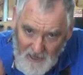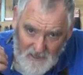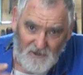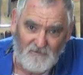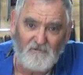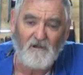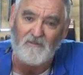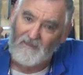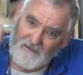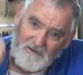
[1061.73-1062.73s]
you're
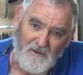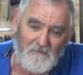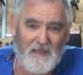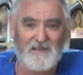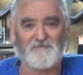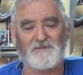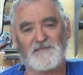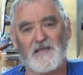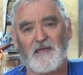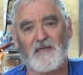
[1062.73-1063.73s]
right there when I make the
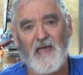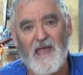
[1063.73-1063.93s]
mistake